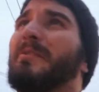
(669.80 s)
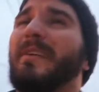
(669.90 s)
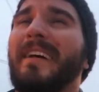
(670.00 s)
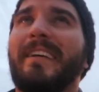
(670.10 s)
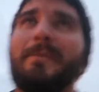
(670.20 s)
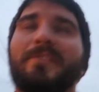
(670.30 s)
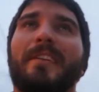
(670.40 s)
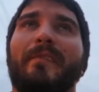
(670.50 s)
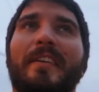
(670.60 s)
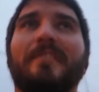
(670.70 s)
don't know why I keep
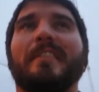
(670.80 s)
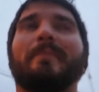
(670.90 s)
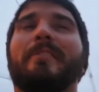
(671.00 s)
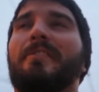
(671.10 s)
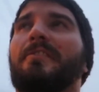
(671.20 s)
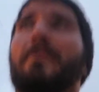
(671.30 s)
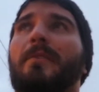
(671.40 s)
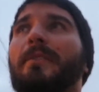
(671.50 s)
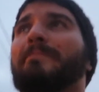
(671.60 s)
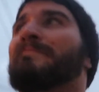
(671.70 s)
saying investigate, because you know
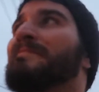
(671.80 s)
what?